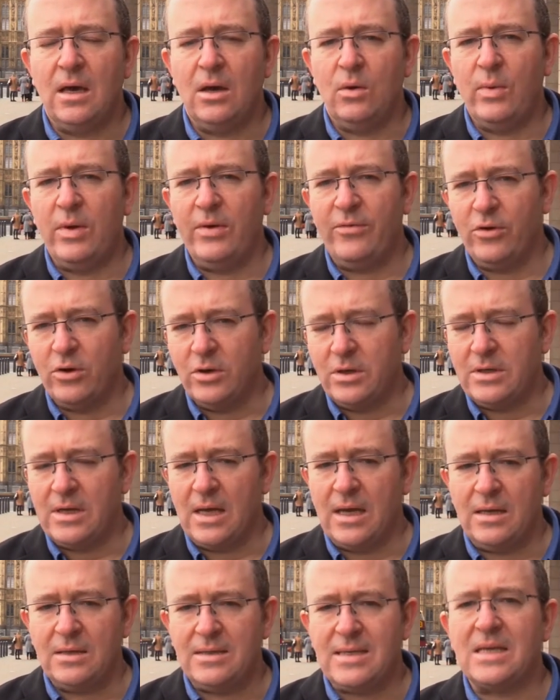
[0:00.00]
We've heard
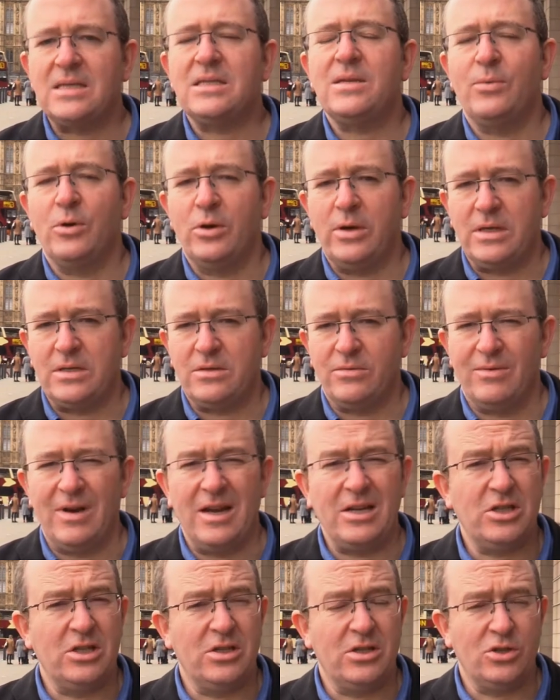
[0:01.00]
testimonies in
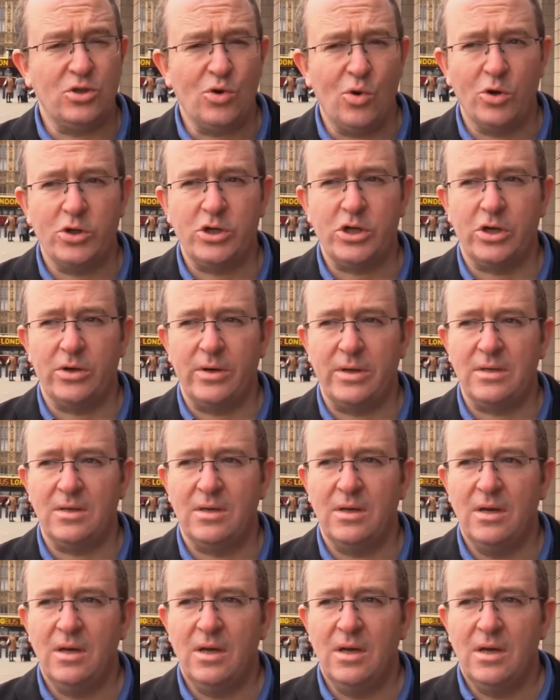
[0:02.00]
relation to torture
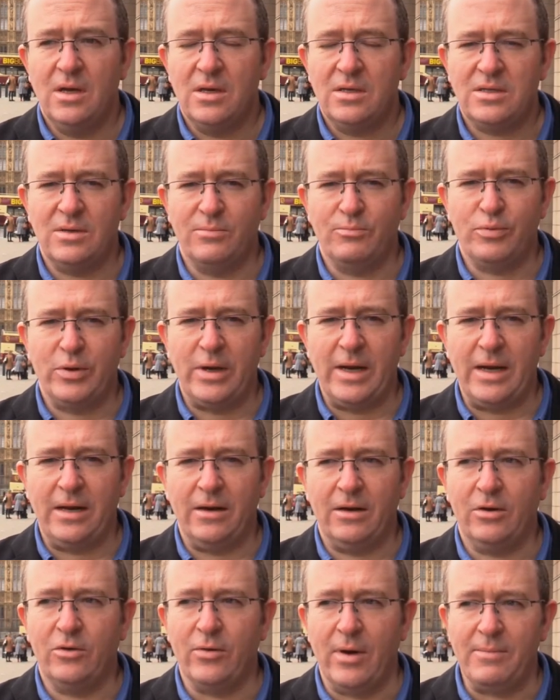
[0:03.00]
and some
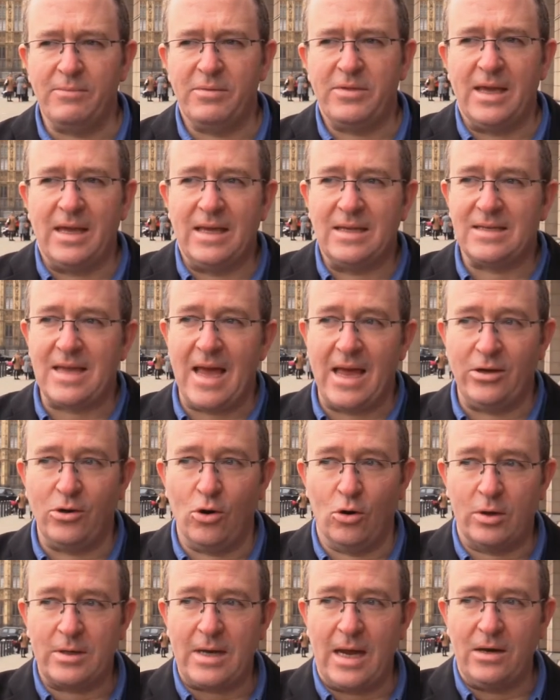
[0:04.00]
pretty grim things, and
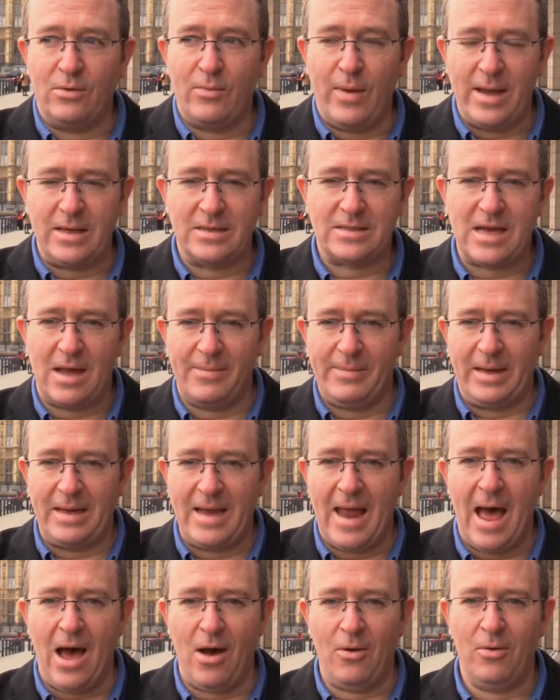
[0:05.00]
your cutaway is
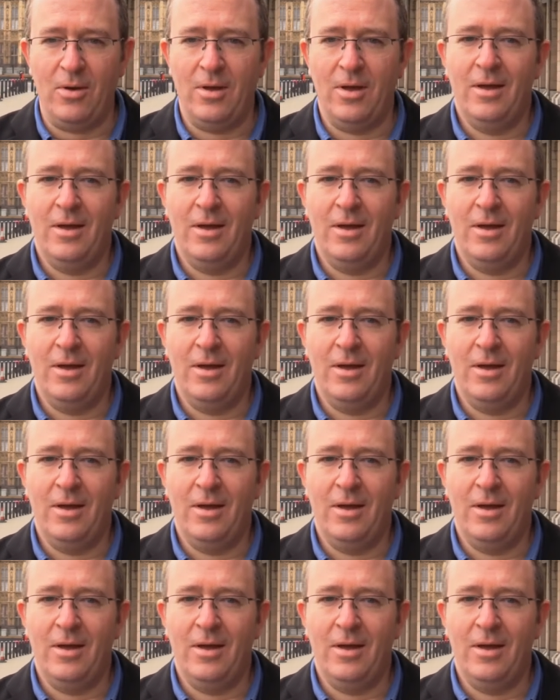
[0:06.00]
coming now.